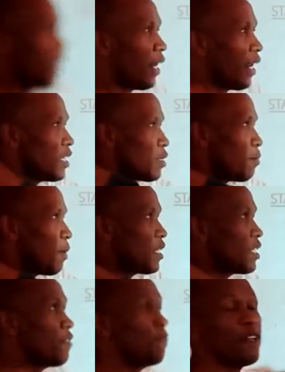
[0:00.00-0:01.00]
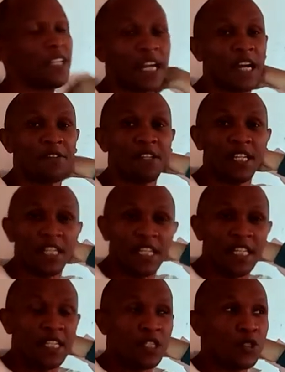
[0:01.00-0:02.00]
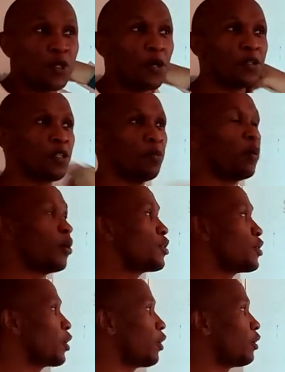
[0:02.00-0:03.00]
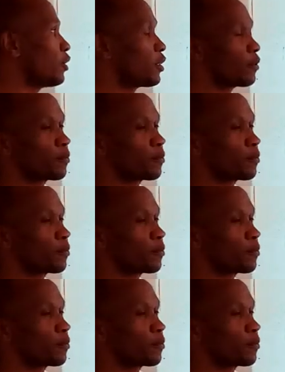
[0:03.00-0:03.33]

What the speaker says: and specifically insoluble salt.